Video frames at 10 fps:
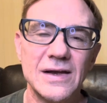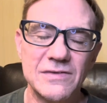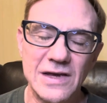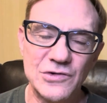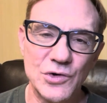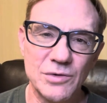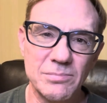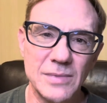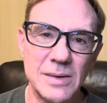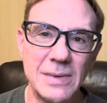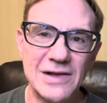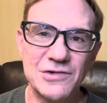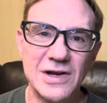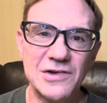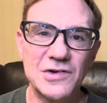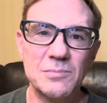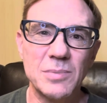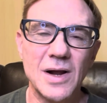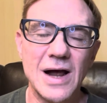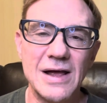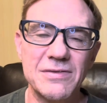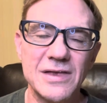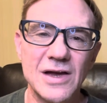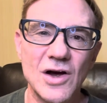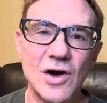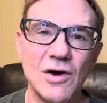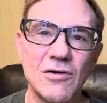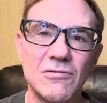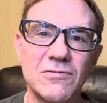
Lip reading: takes your imagination, but I think of